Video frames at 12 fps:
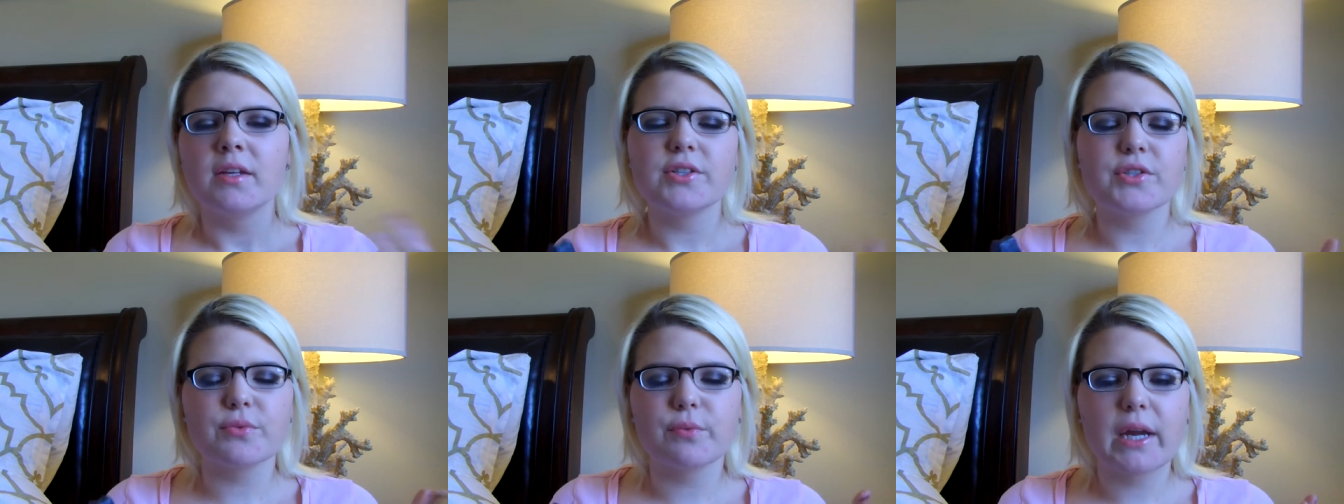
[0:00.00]

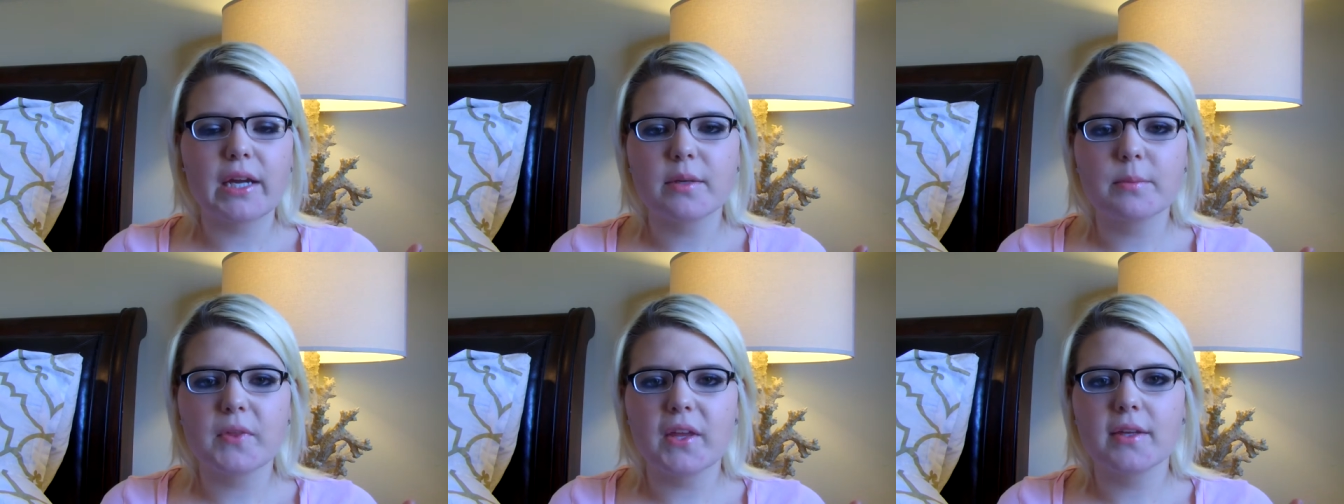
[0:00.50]
just
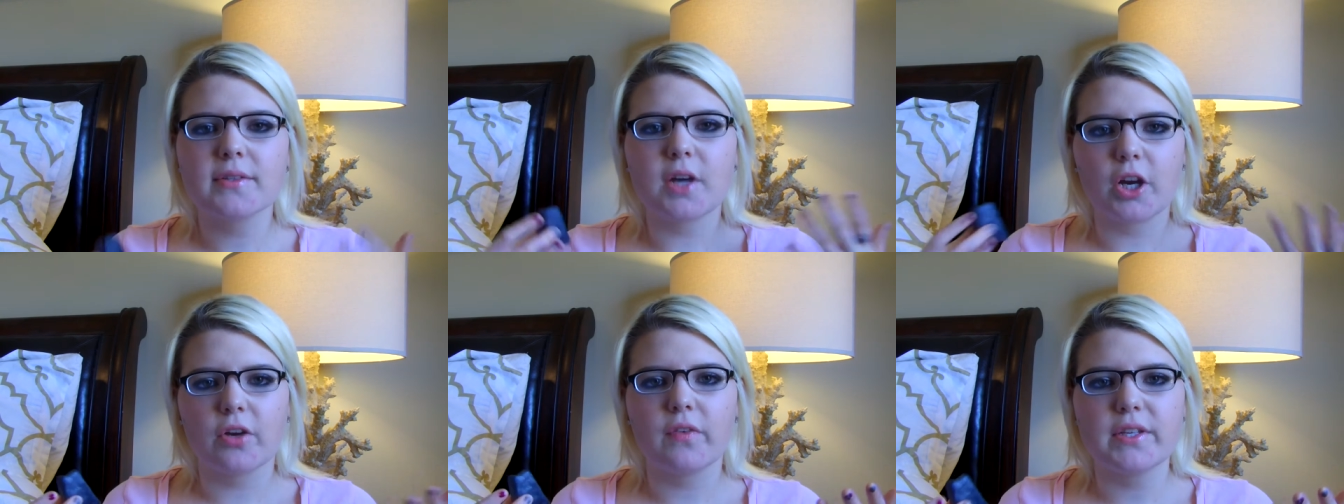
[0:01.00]
random things
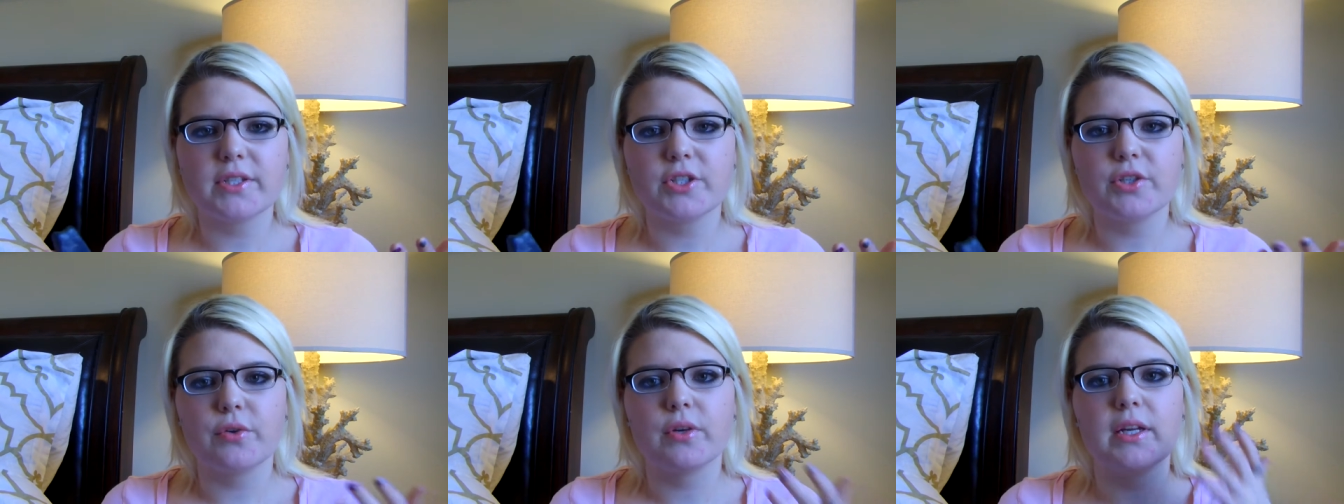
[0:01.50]
on your face that
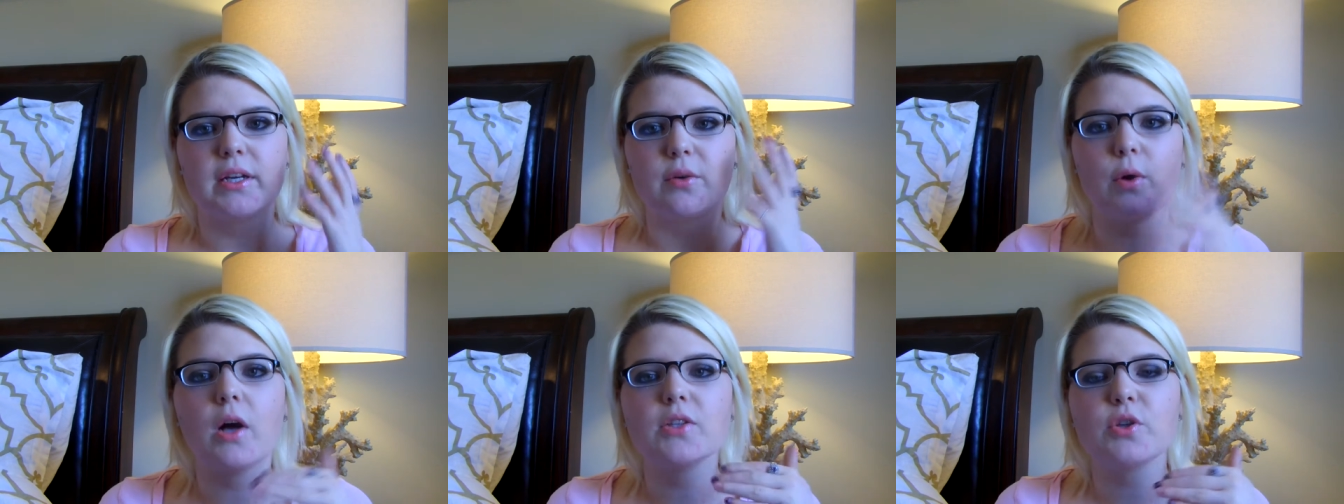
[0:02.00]
you don't need, and
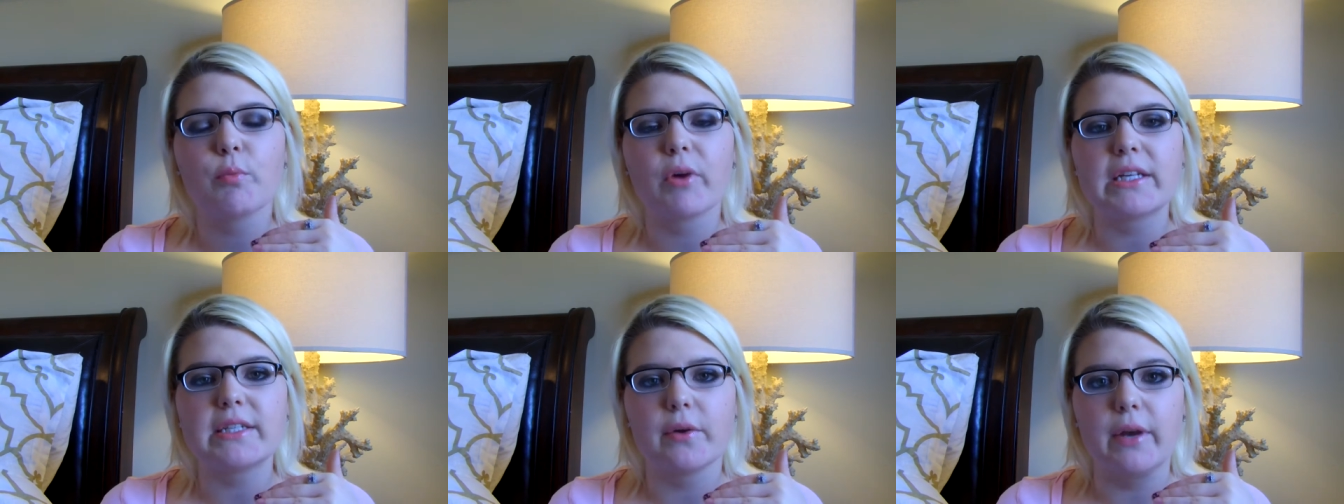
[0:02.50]
it'll also
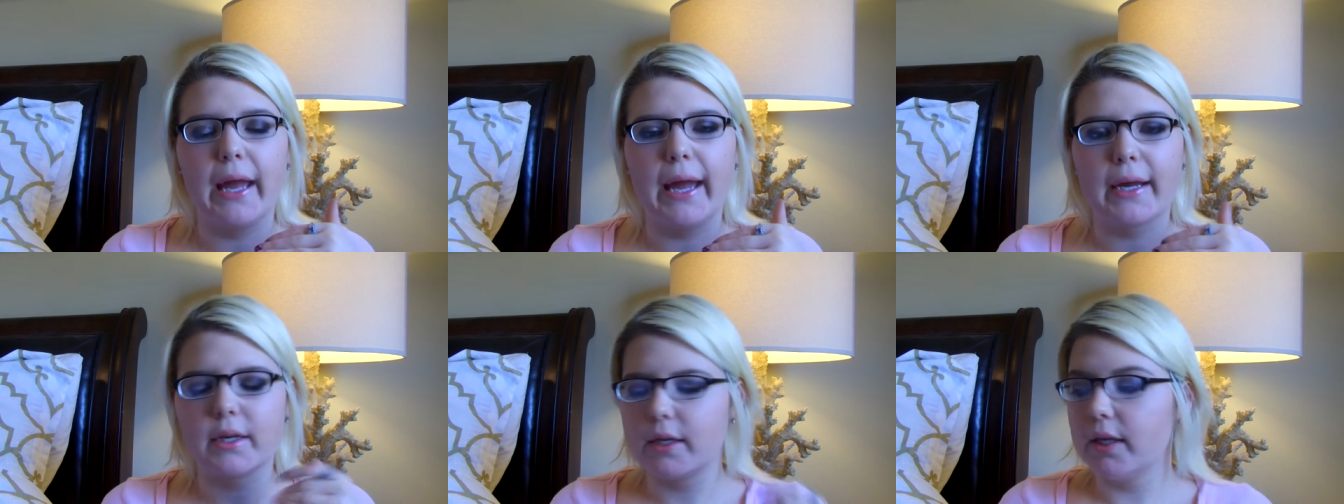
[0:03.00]
break down
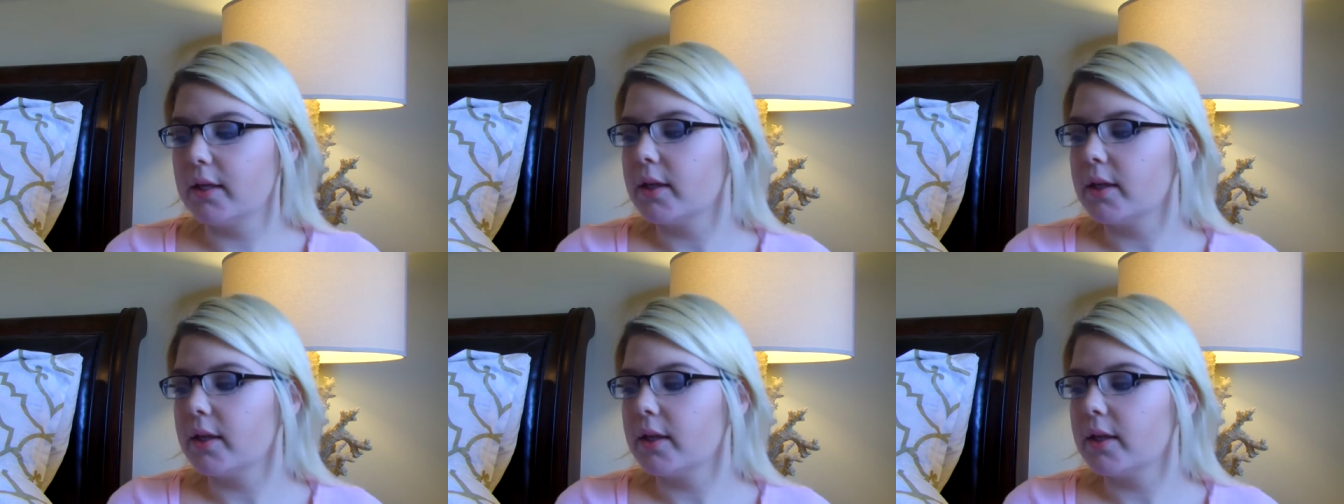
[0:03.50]
acne